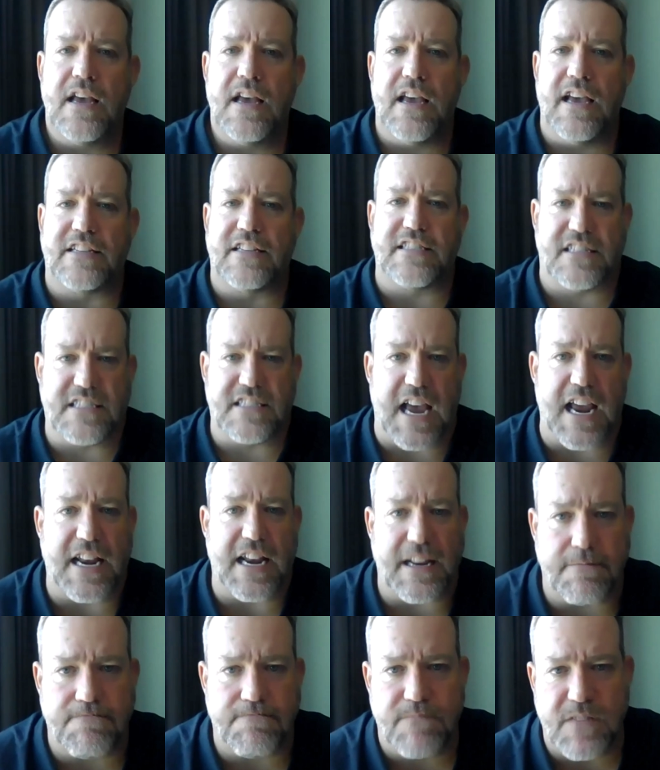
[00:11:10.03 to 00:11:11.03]
it's
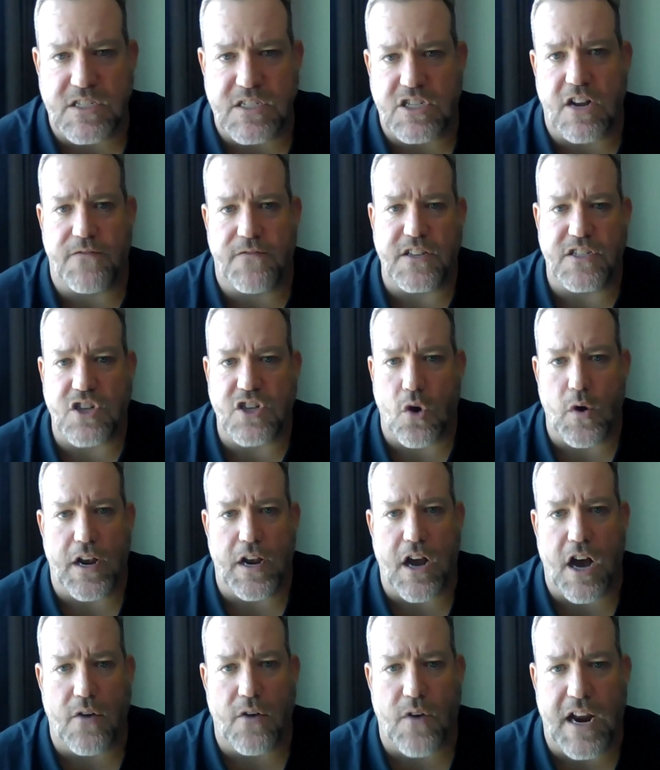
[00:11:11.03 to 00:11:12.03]
exciting, the stuff that's going
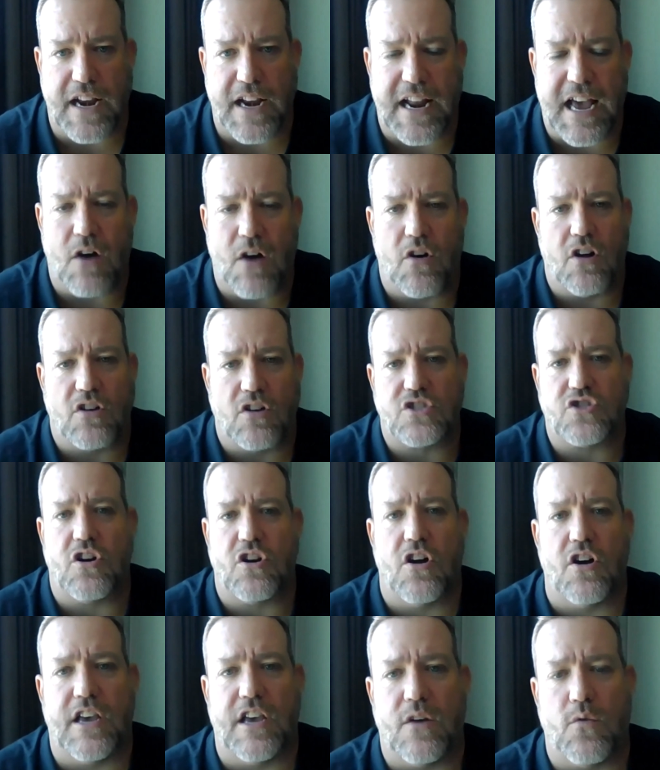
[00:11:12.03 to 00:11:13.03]
on right now in
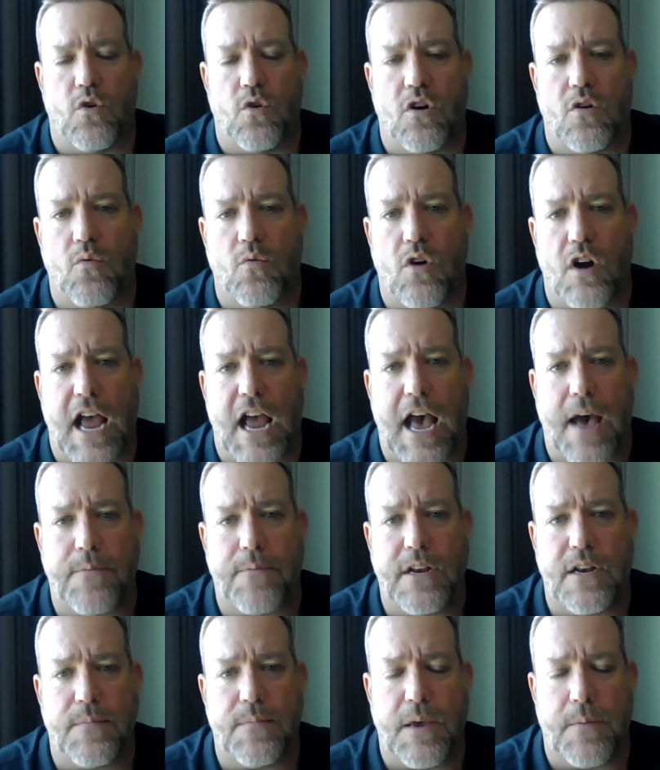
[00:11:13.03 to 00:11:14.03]
Australia, and we're
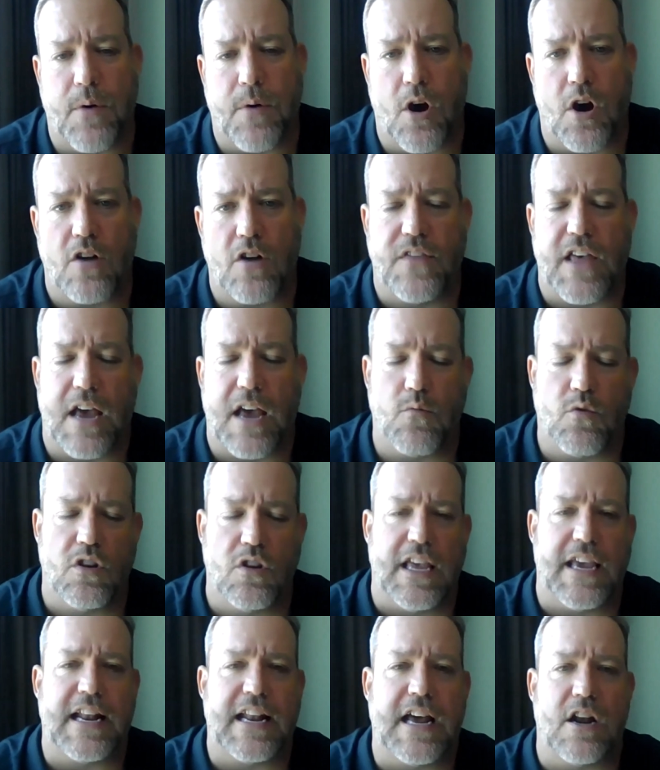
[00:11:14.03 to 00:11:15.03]
happy to be a part of that. And we're
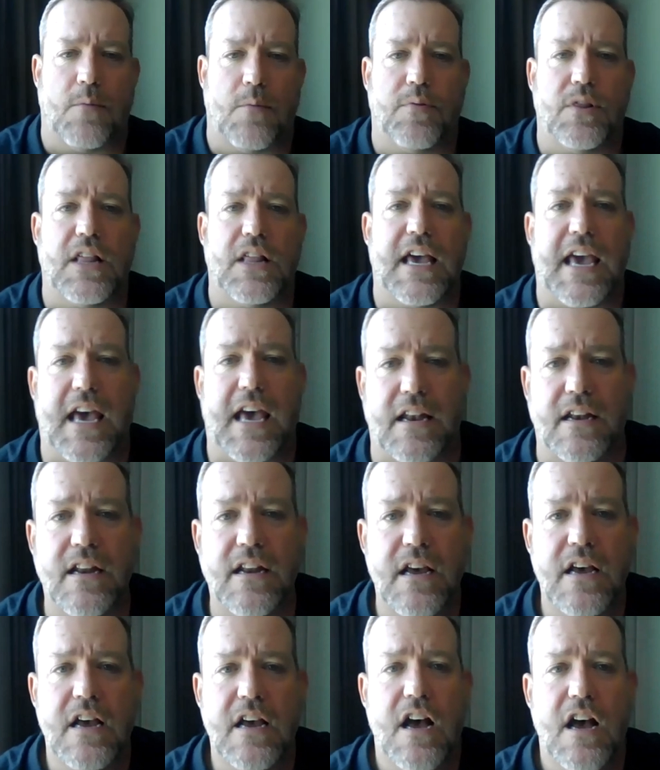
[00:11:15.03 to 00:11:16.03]
laying out a plan
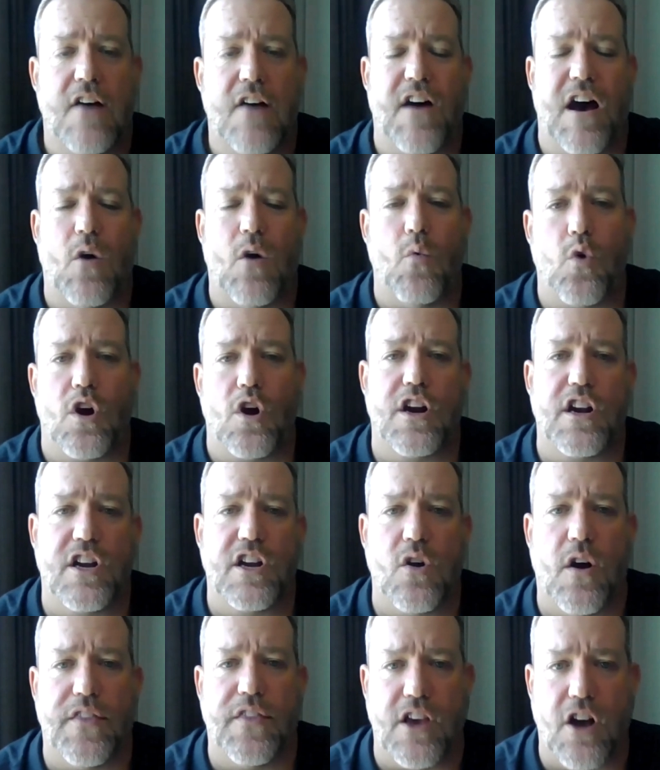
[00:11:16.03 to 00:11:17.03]
of how we're going to
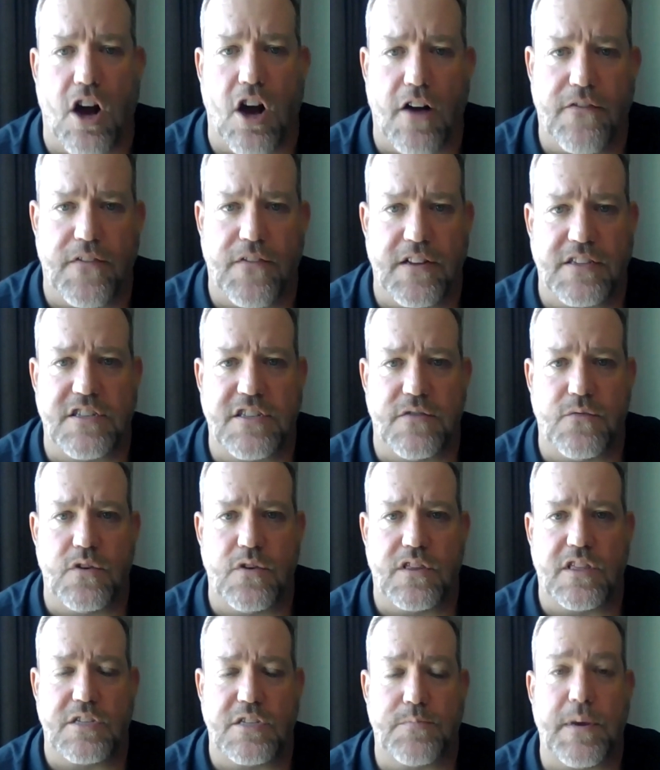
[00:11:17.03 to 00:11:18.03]
go on the offensive
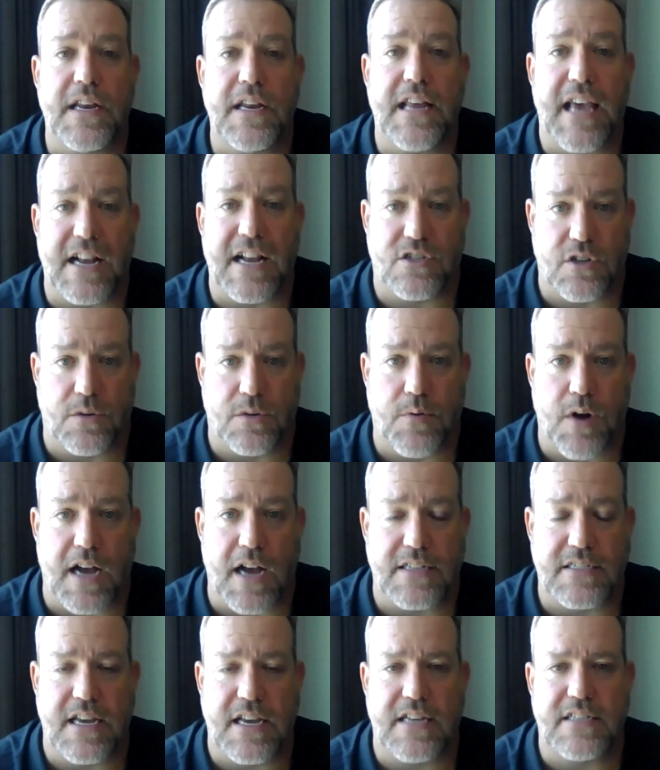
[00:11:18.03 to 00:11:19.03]
with this pediatric
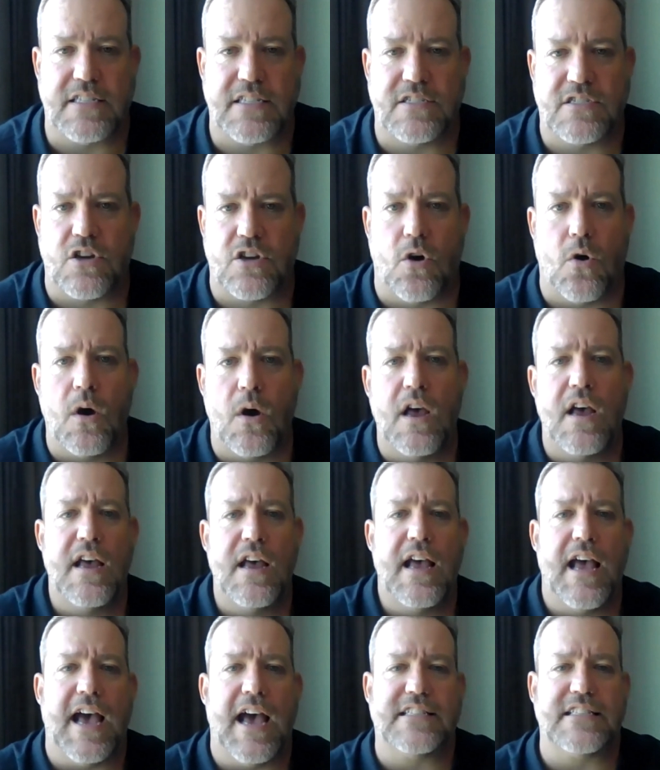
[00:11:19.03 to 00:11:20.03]
process. And so,
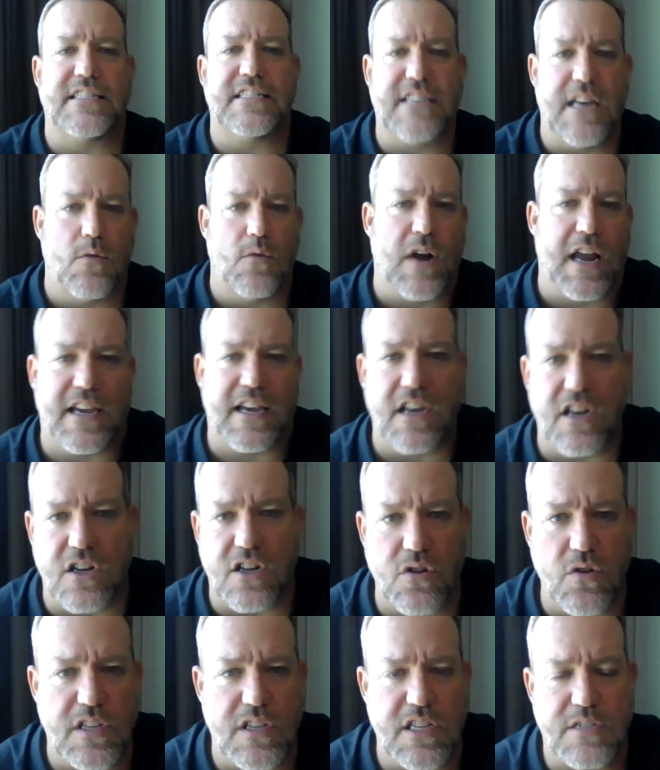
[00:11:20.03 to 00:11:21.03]
as I said, when I
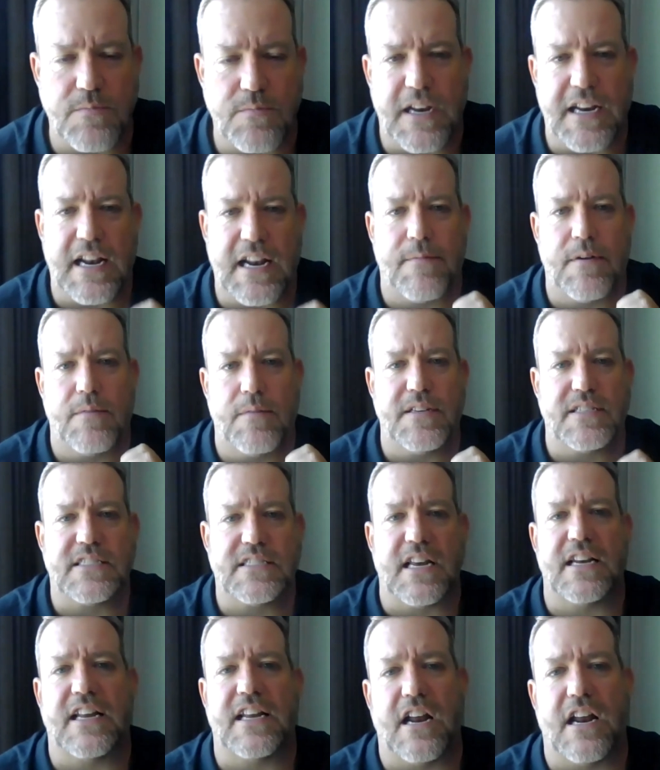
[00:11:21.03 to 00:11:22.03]
conclude this meeting, I'm going to be
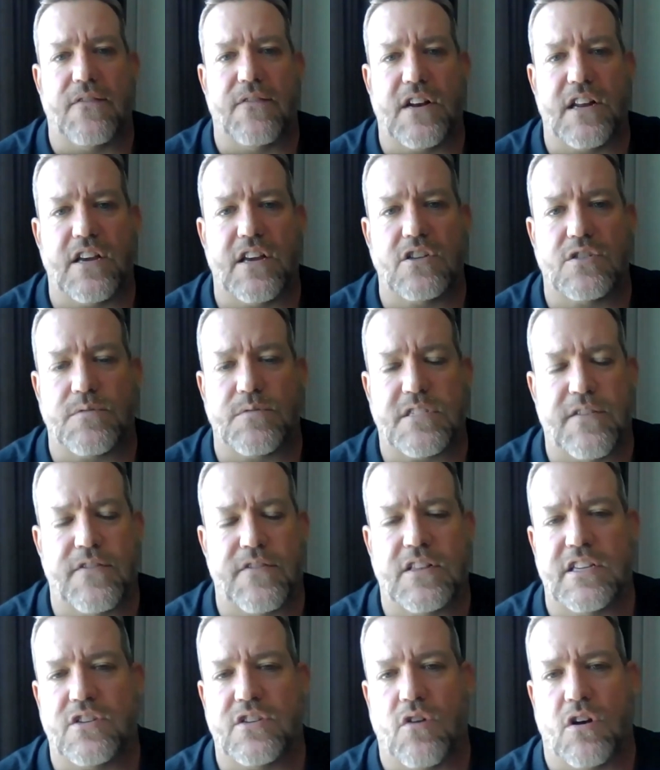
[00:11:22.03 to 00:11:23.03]
sending out a video
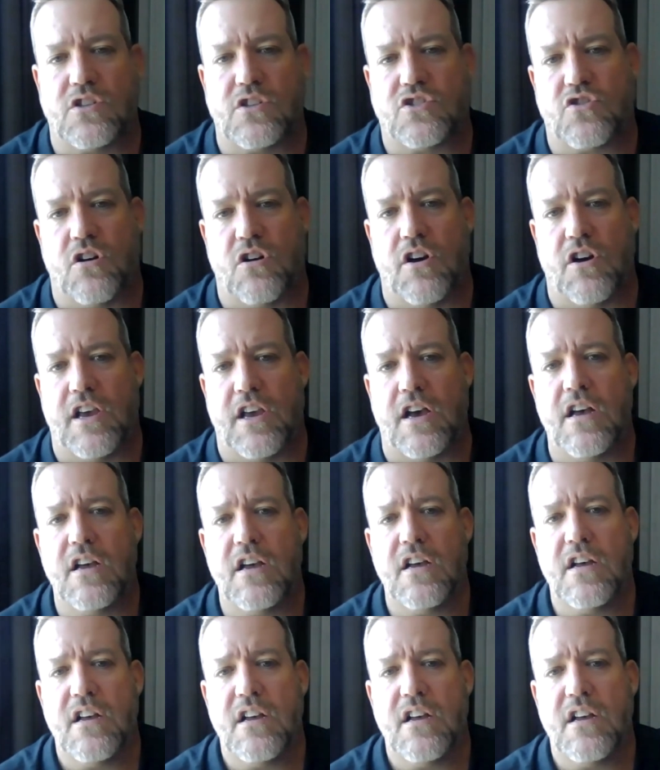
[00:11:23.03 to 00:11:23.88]
specifically to Australia,